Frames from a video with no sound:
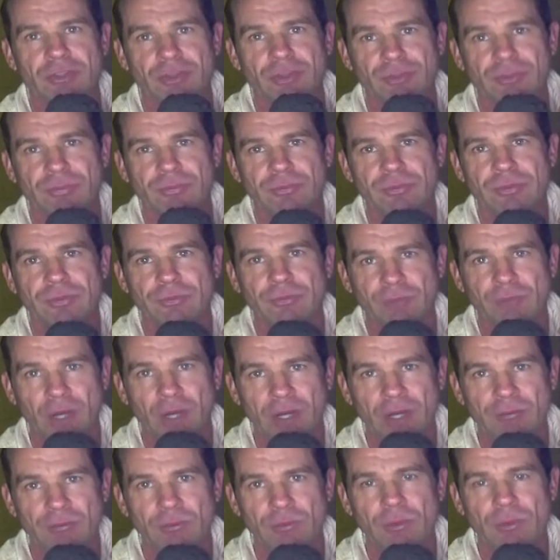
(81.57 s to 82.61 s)
of
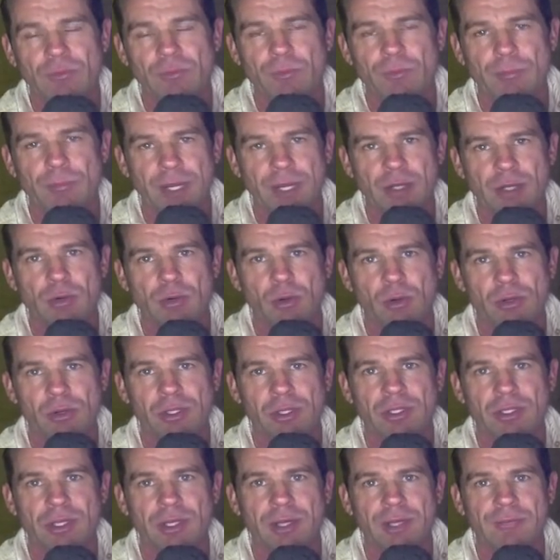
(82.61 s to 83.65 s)
survival of better quality
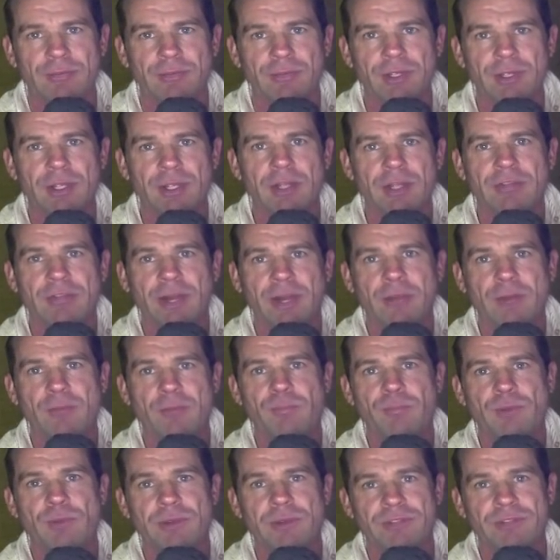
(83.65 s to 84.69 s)
of life. Dave,
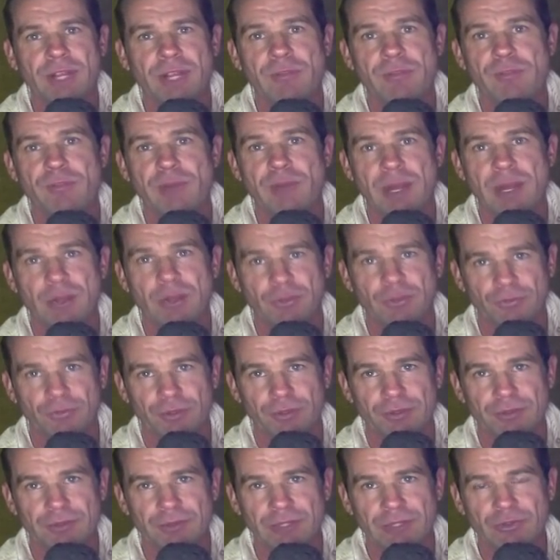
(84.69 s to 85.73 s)
Dave
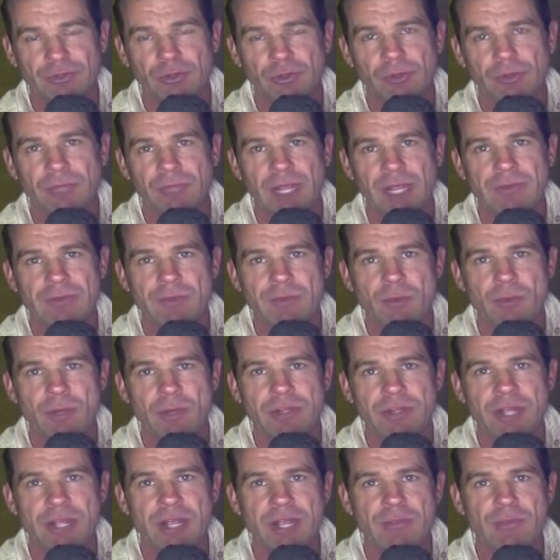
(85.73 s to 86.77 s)
Brailsford, let's call him Davey Boy
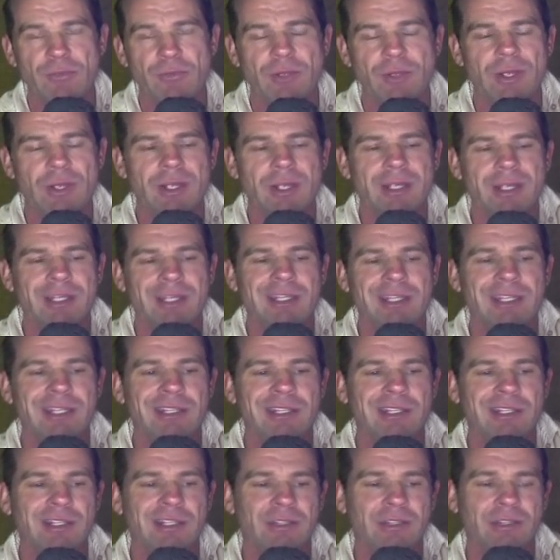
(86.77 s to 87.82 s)
Dave, he
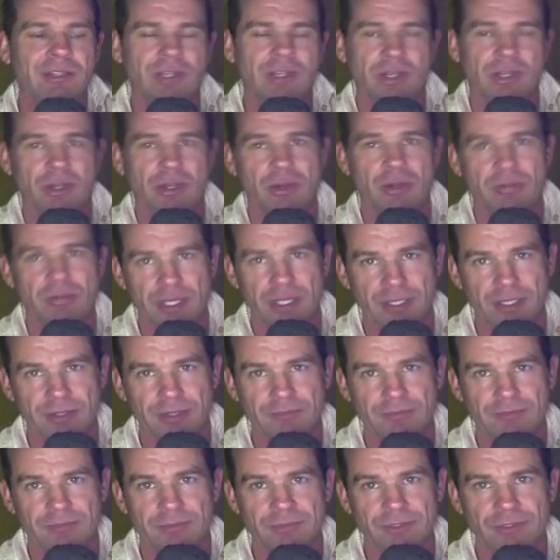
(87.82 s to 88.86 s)
is a go getter.
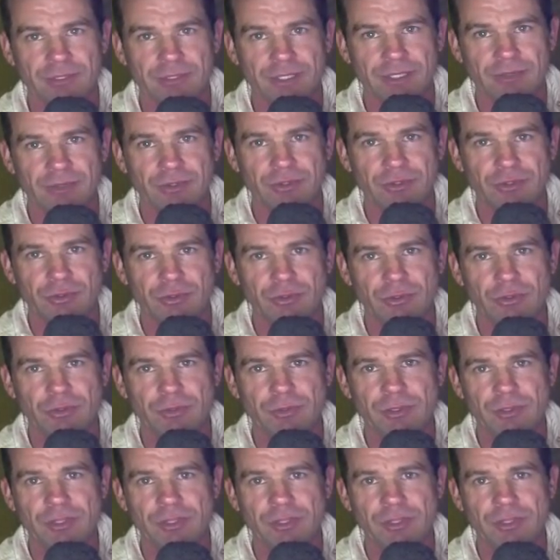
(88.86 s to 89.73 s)
All right, the dude has been